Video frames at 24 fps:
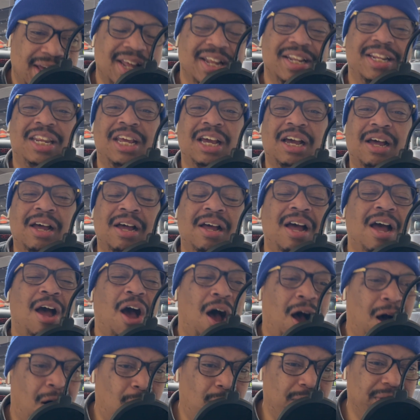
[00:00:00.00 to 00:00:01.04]
the
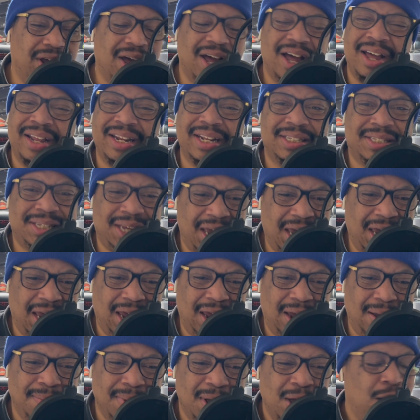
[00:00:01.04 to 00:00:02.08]
owner of the
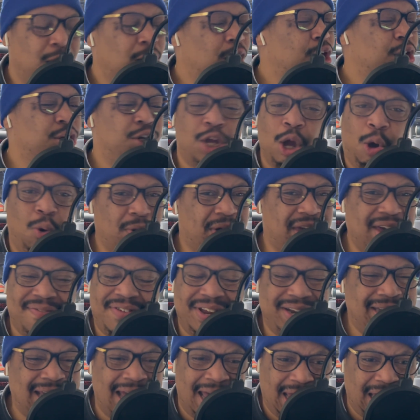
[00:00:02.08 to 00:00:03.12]
team don't give a
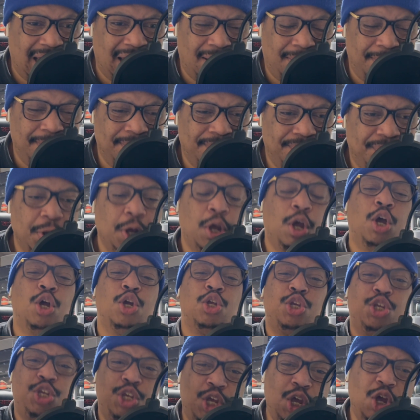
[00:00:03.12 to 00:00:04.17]
damn.
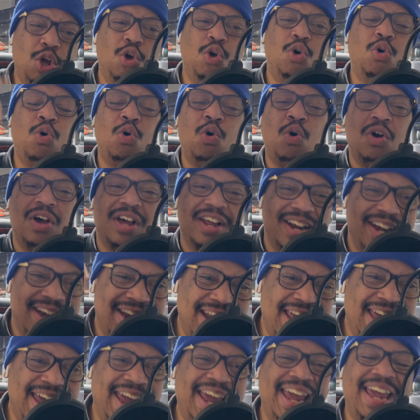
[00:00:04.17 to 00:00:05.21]
You
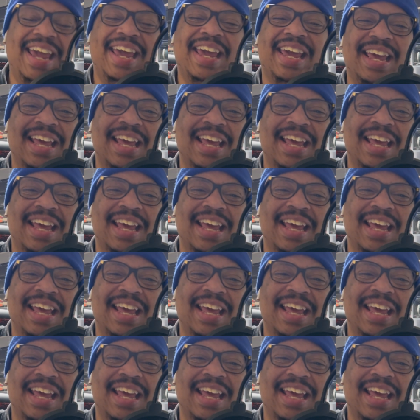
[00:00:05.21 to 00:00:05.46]
need